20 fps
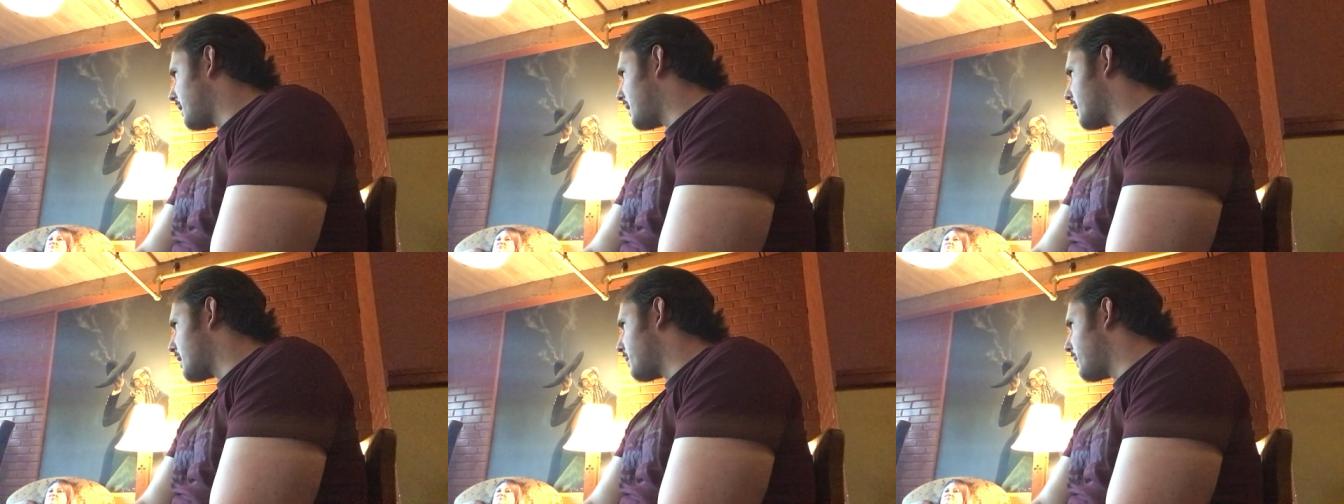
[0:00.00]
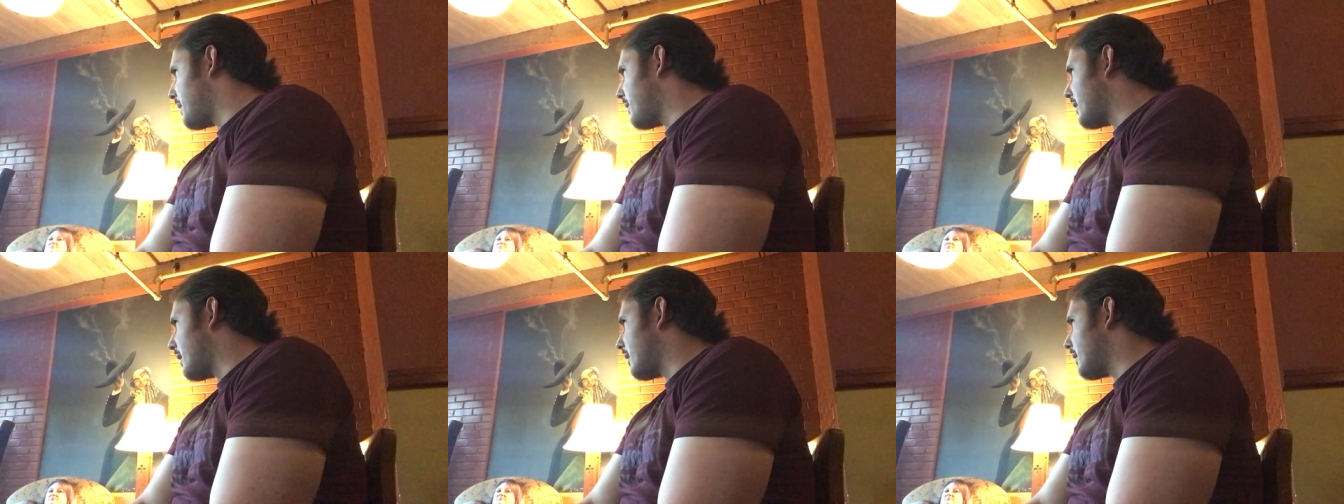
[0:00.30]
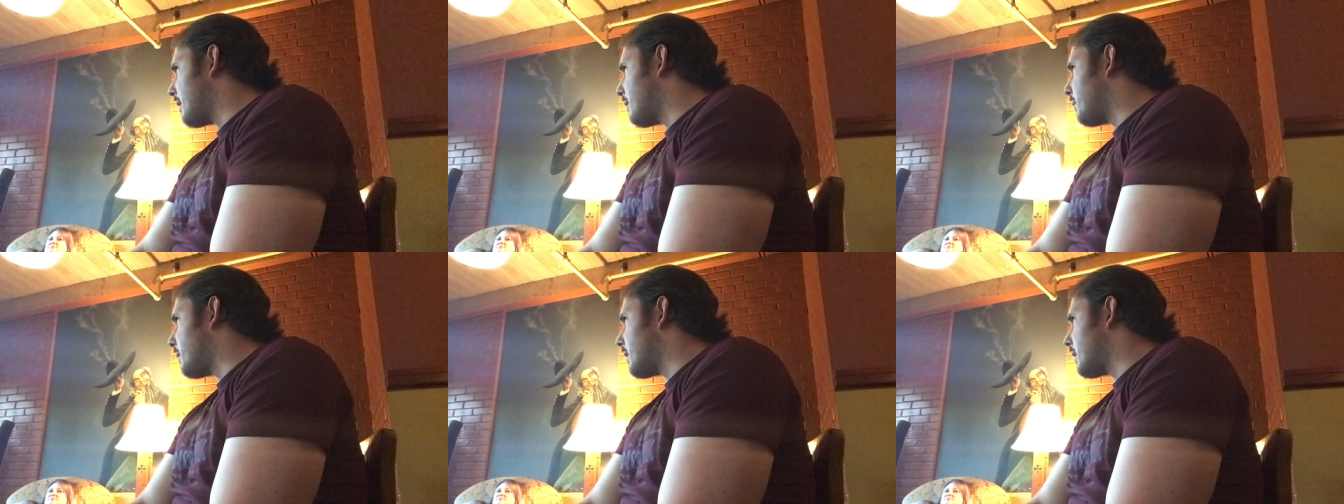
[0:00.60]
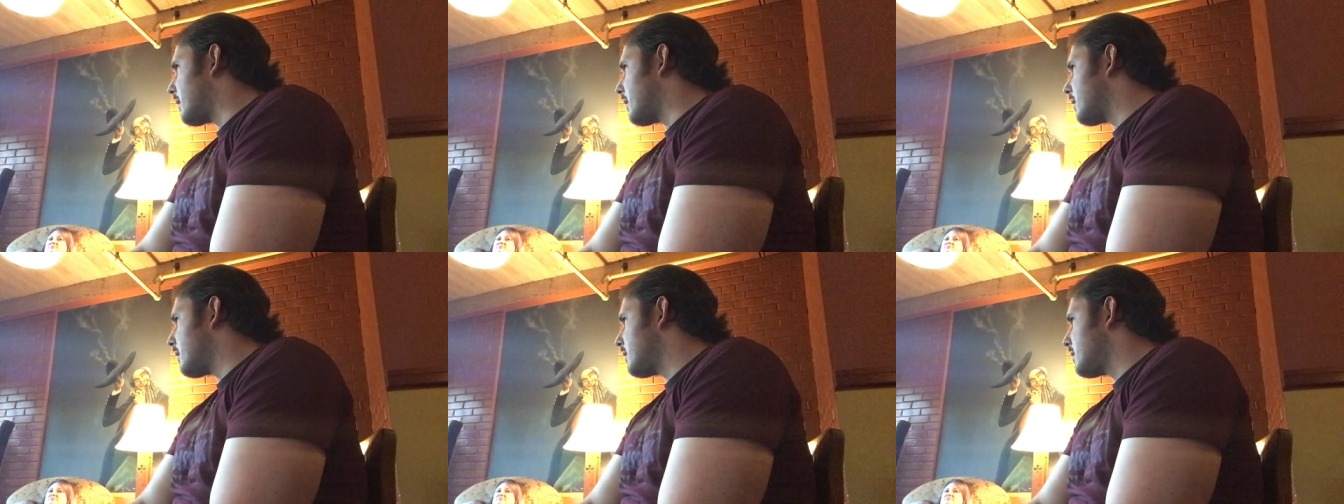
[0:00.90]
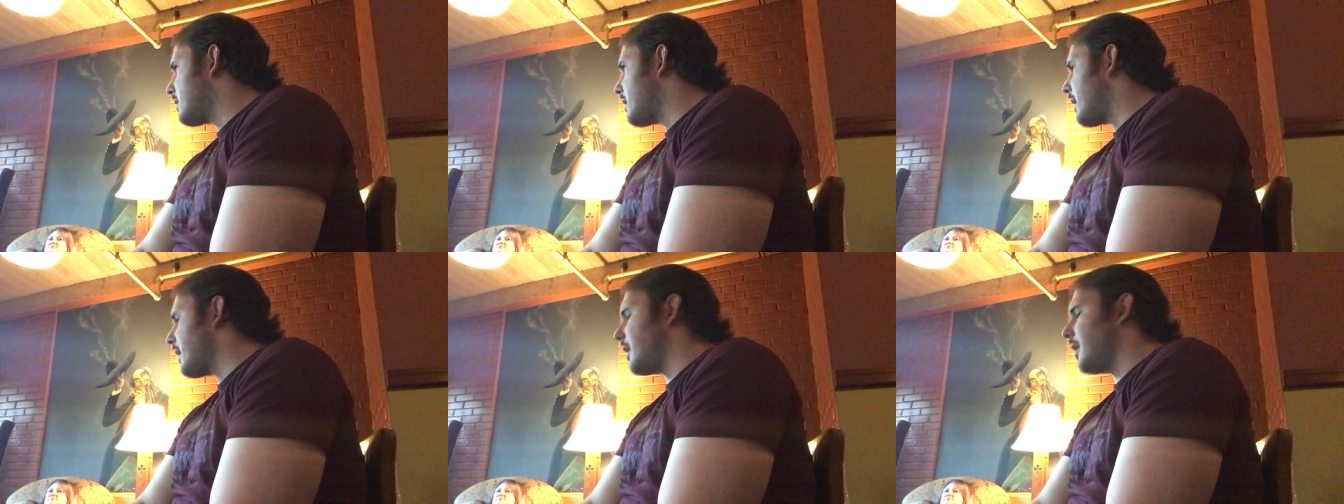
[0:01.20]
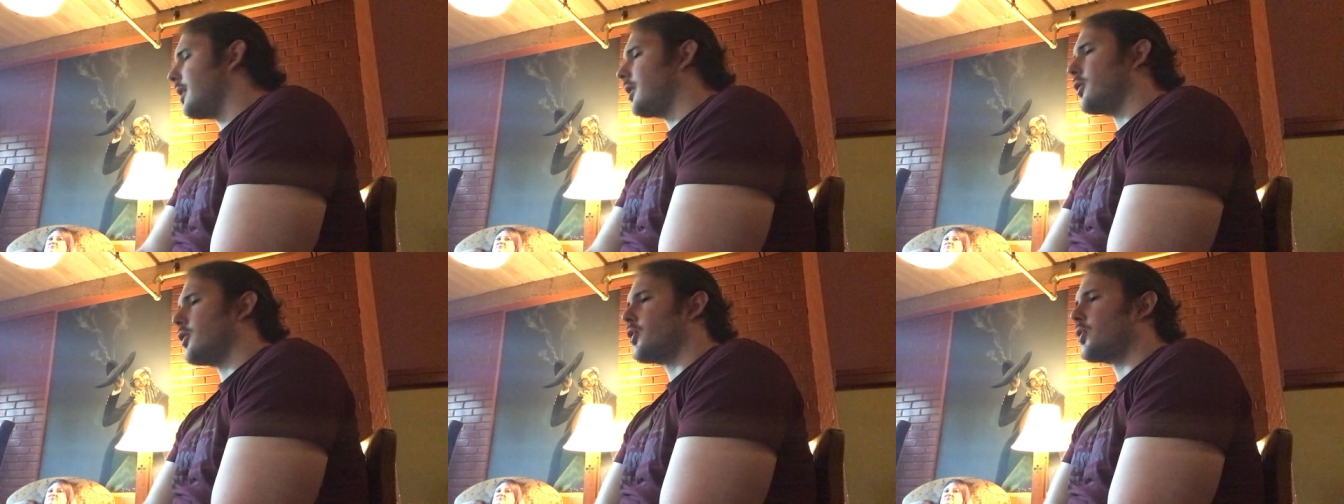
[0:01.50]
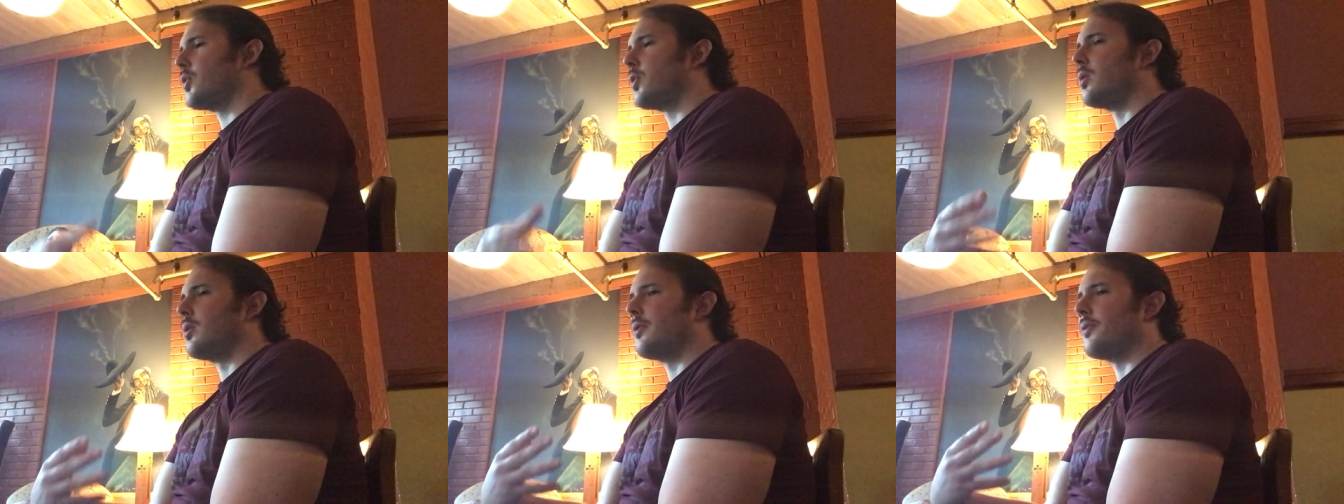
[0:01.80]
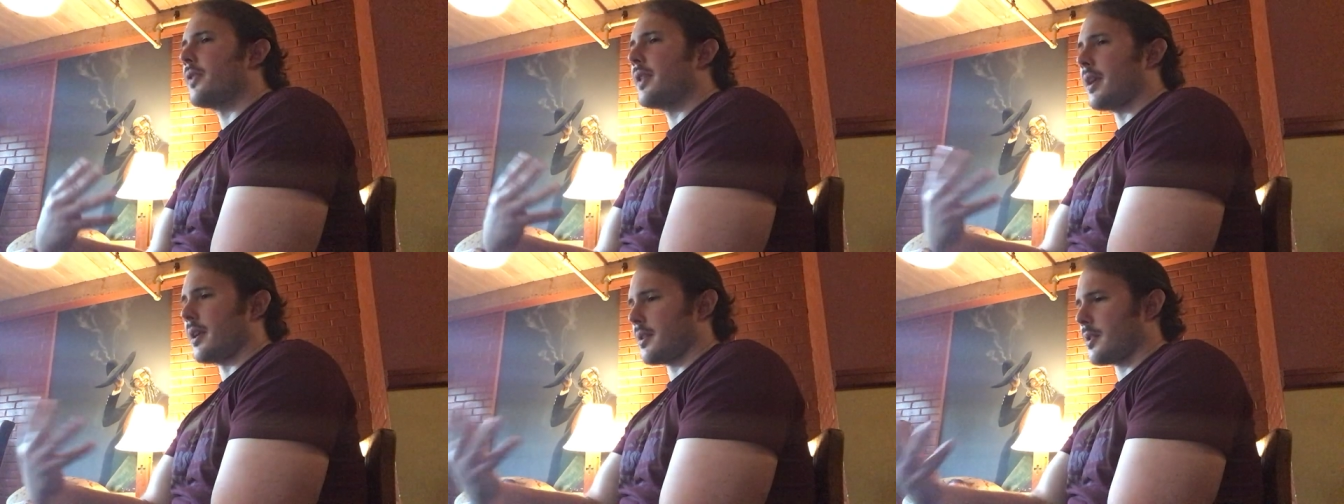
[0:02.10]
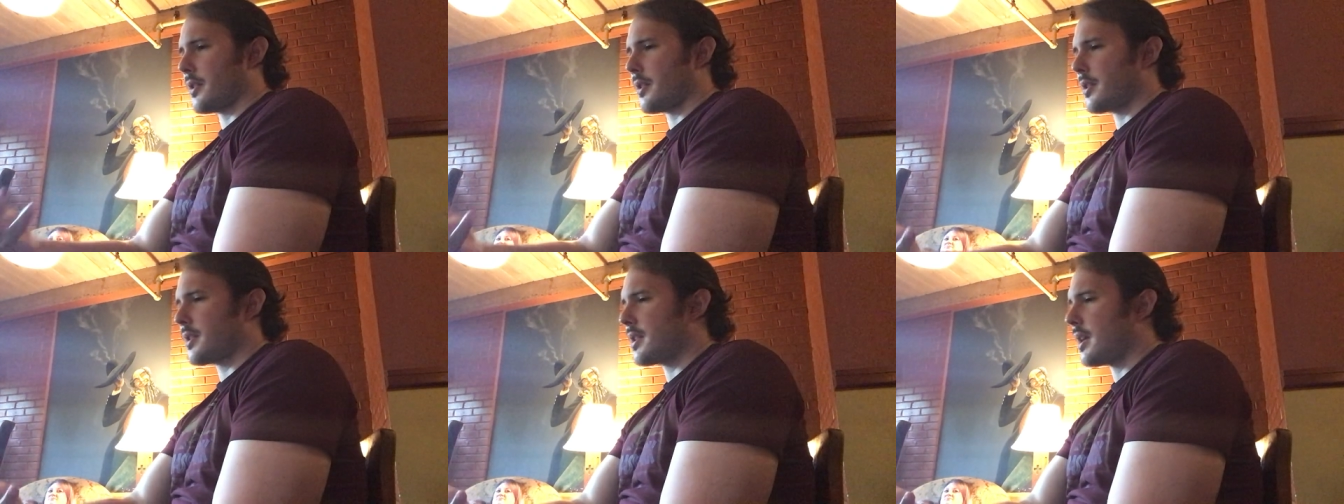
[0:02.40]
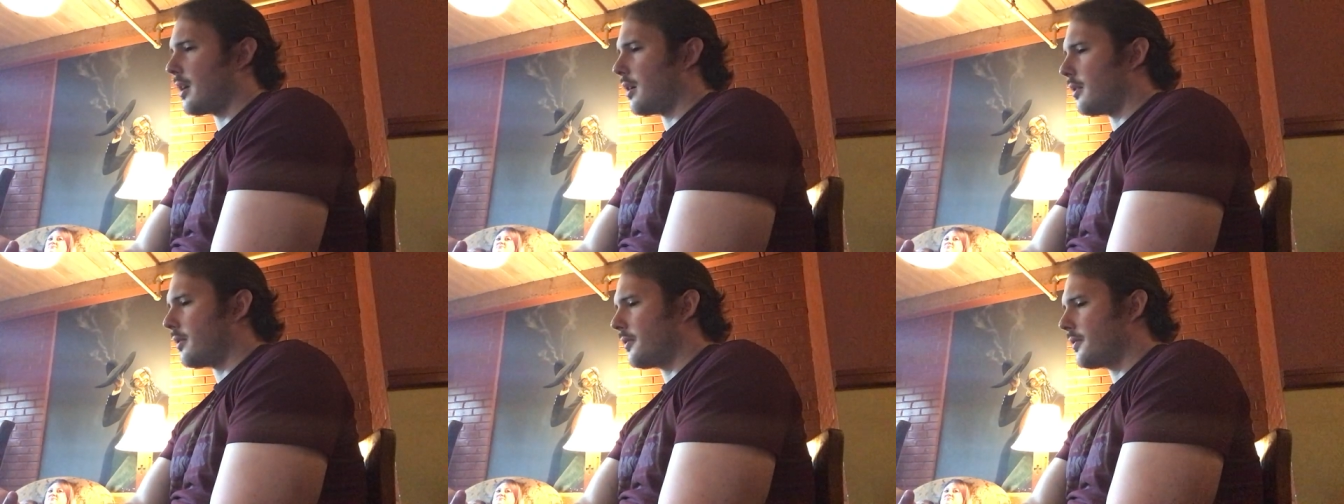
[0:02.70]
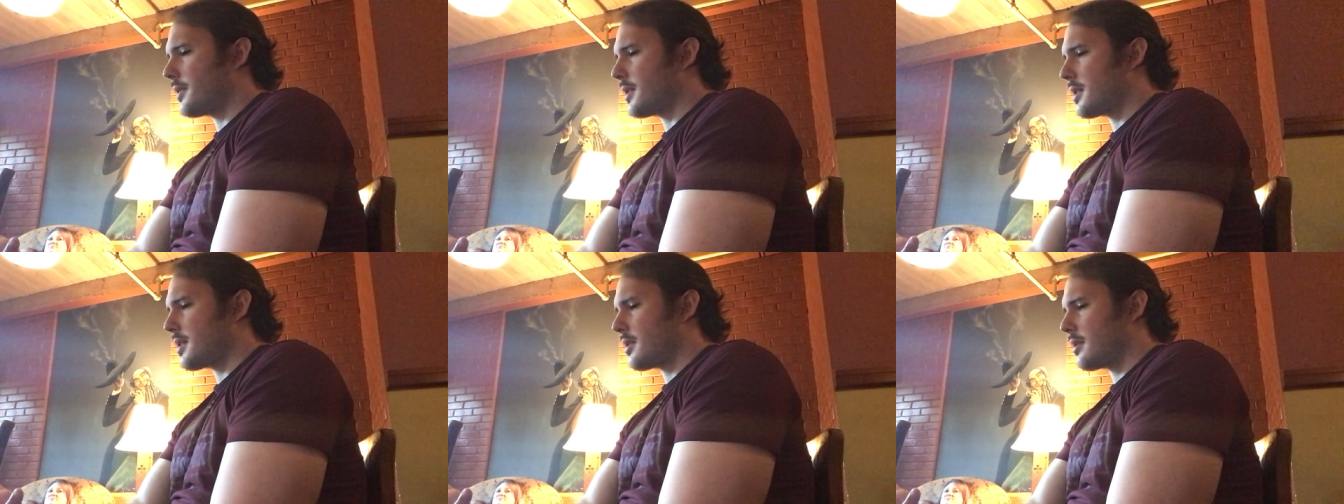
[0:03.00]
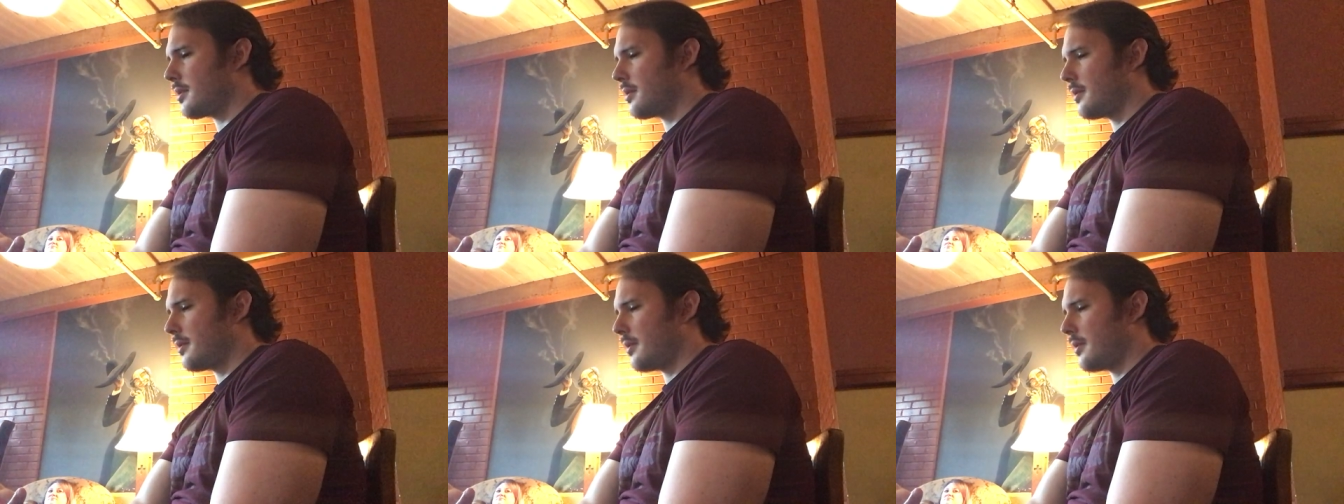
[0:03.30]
because we think that we're taking control of things ourselves.